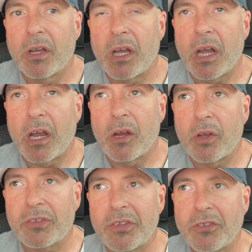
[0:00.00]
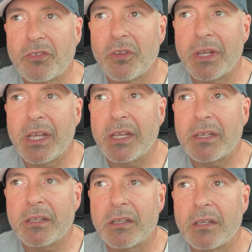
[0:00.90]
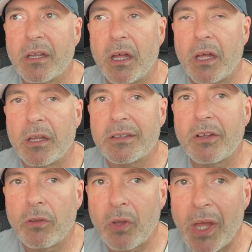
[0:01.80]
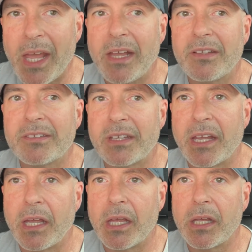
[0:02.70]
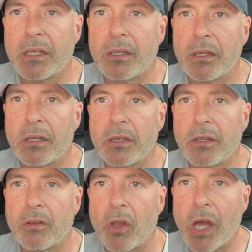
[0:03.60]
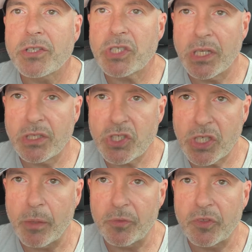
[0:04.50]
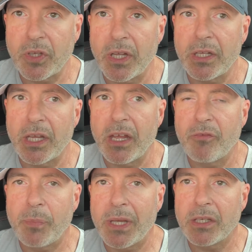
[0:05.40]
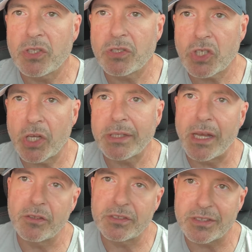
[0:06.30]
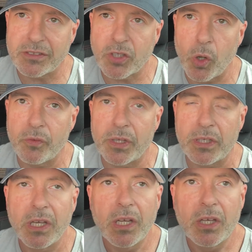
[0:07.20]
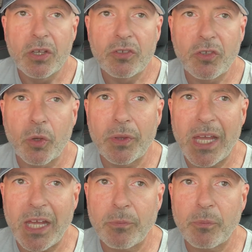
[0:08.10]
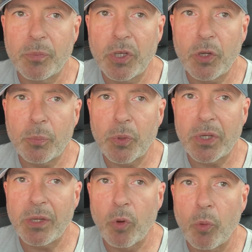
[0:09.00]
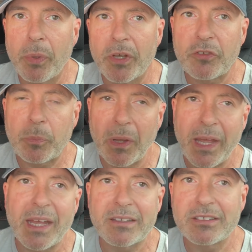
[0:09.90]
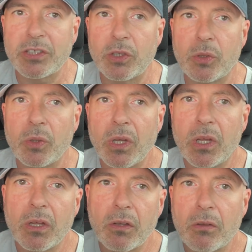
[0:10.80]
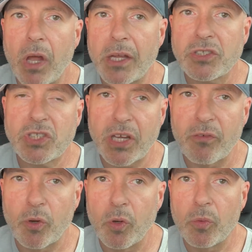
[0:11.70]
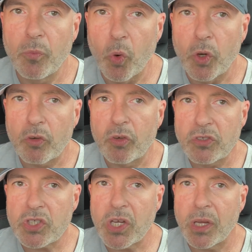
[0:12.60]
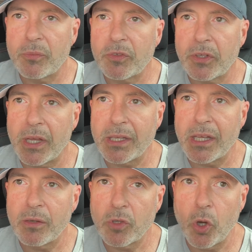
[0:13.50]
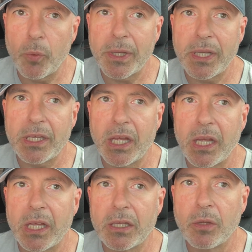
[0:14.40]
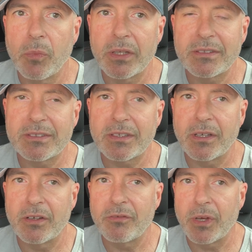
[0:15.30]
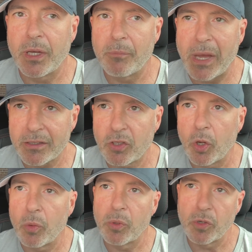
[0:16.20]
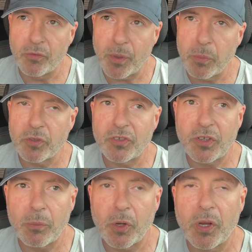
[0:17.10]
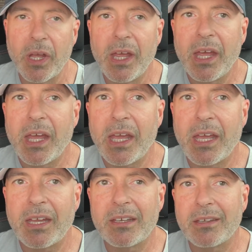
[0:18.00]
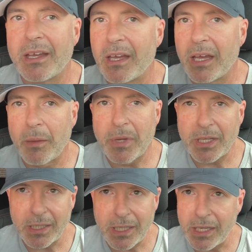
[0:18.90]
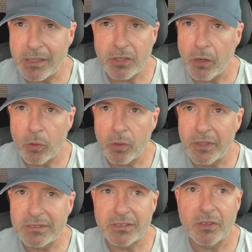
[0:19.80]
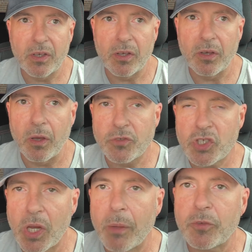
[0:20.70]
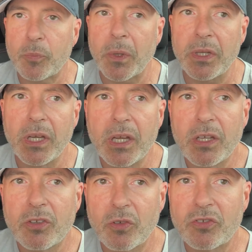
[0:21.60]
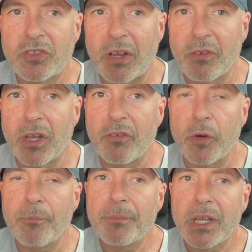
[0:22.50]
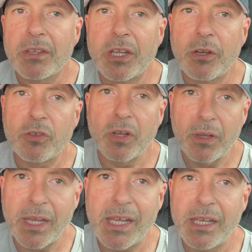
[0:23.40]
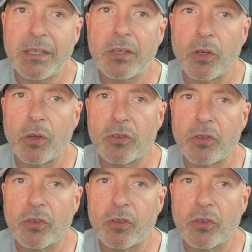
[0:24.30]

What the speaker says: are essentially delays in launching ships that have been shut down since COVID. So they had, pretty robust plans to launch several more cruise ships and get them going in the months of October, November, December. And I'm not going to get into the whole list of ships, but there's several of them. They're delaying their